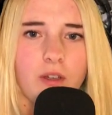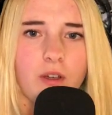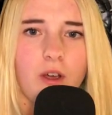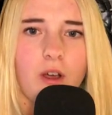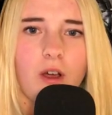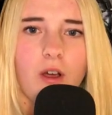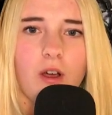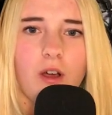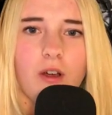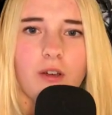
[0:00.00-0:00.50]

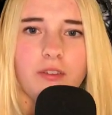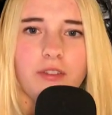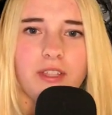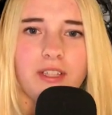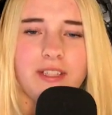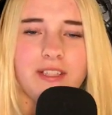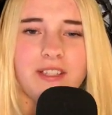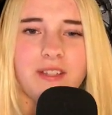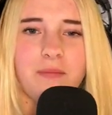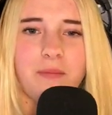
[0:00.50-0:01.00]
Oh,
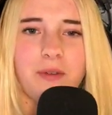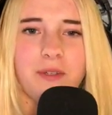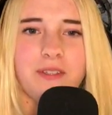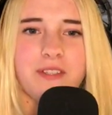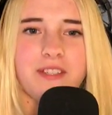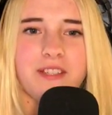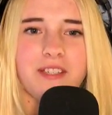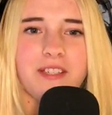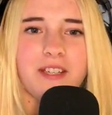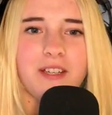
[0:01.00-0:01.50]
there's the
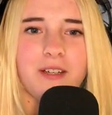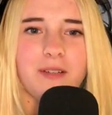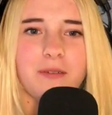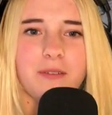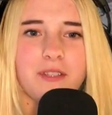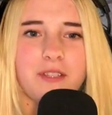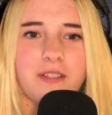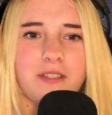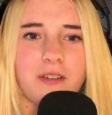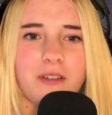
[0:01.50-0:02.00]
monster that I
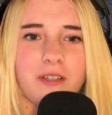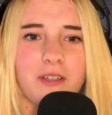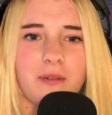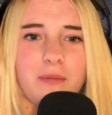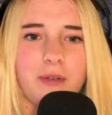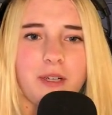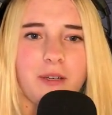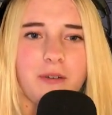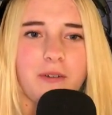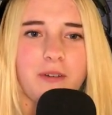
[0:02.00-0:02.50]
was talking
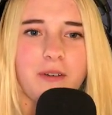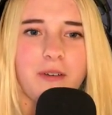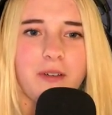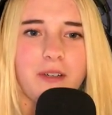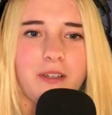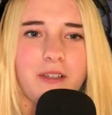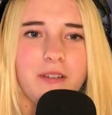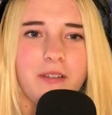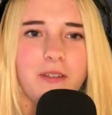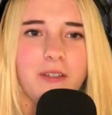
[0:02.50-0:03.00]
about
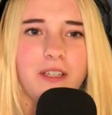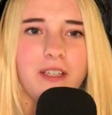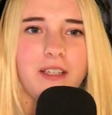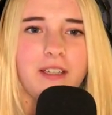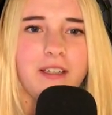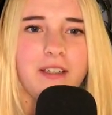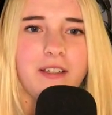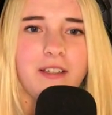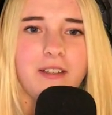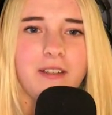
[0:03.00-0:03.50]
on
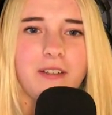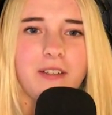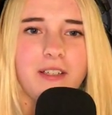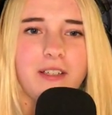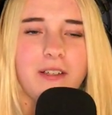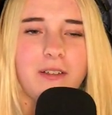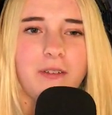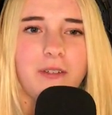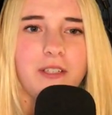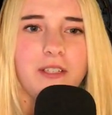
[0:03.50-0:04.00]
the on the
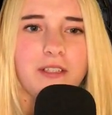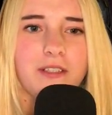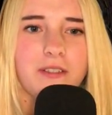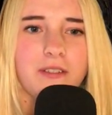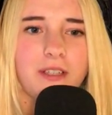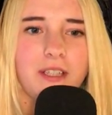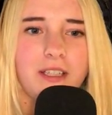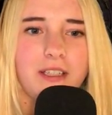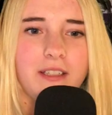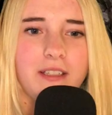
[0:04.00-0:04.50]
loading
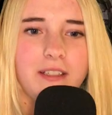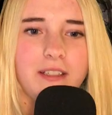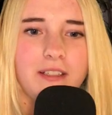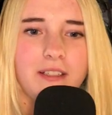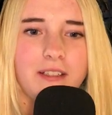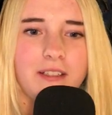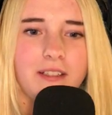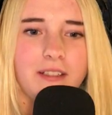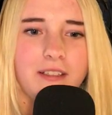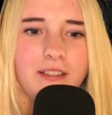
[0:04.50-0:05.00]
screen.
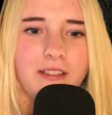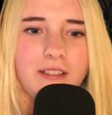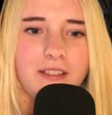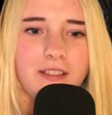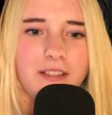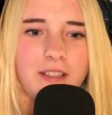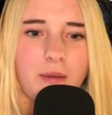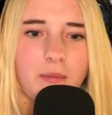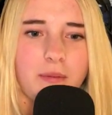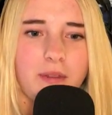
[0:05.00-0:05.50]

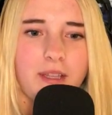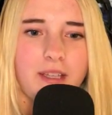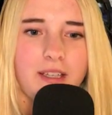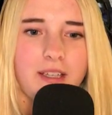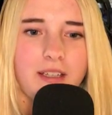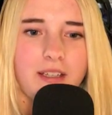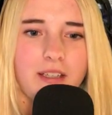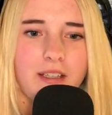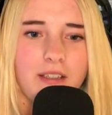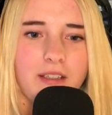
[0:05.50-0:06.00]
It's up
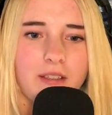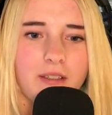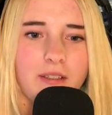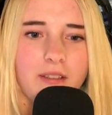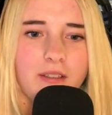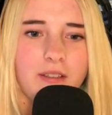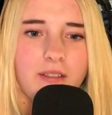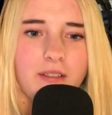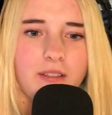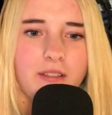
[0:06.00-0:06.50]
there.
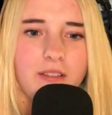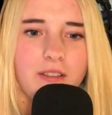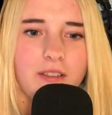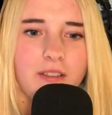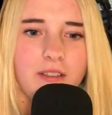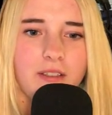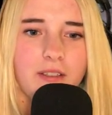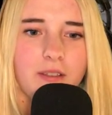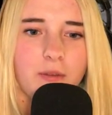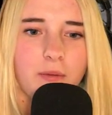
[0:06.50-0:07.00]

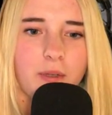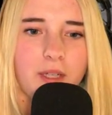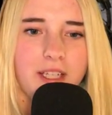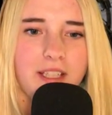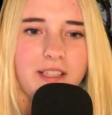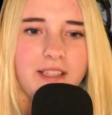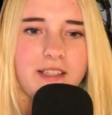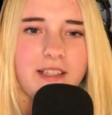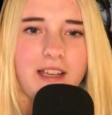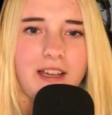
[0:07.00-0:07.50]
What
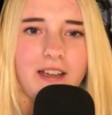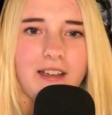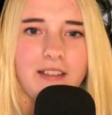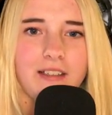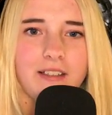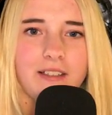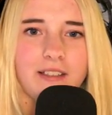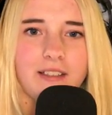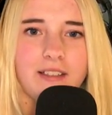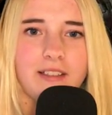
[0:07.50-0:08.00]
is that?
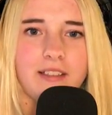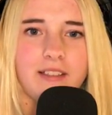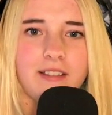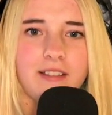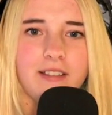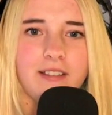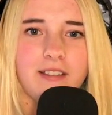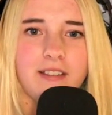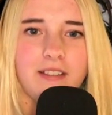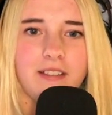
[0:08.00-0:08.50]

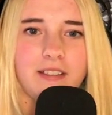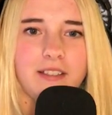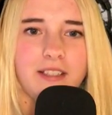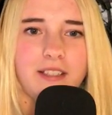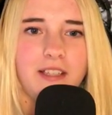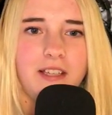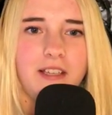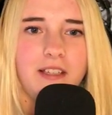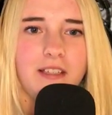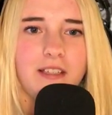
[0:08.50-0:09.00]

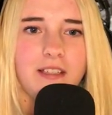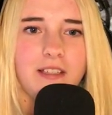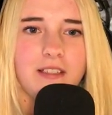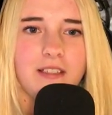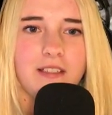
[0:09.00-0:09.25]
See it?